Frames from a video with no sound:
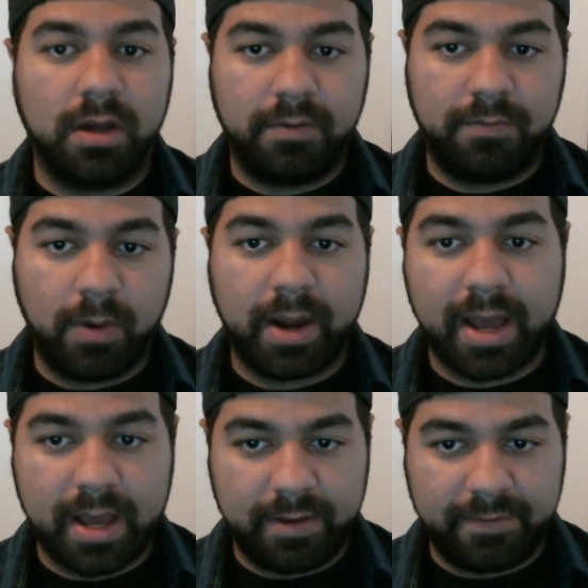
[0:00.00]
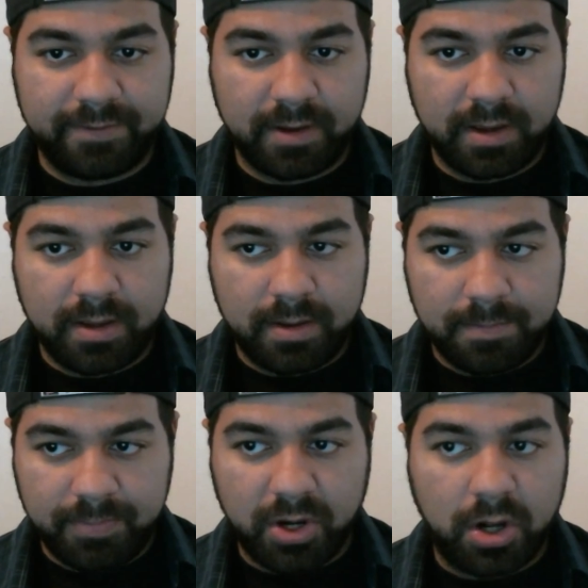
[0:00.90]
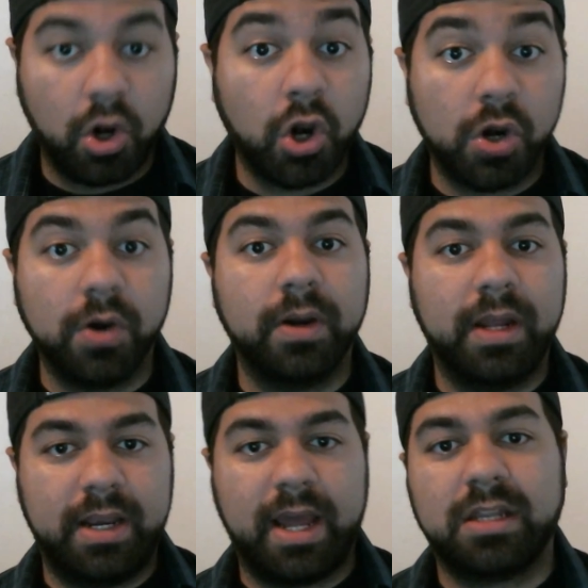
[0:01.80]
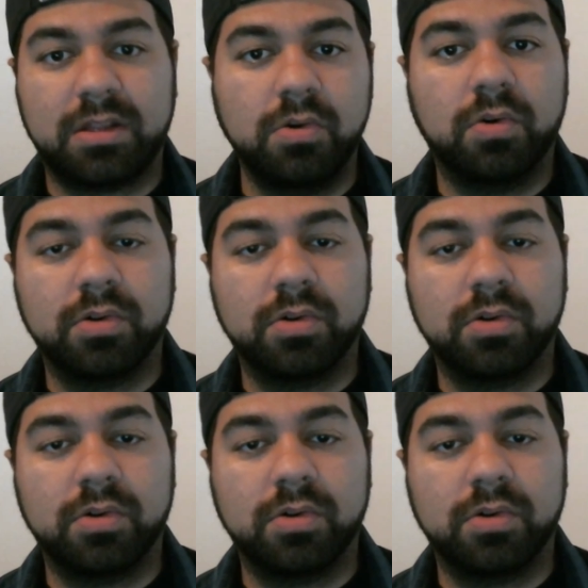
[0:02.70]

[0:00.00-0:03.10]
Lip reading: of what I've, you know, learned in that school.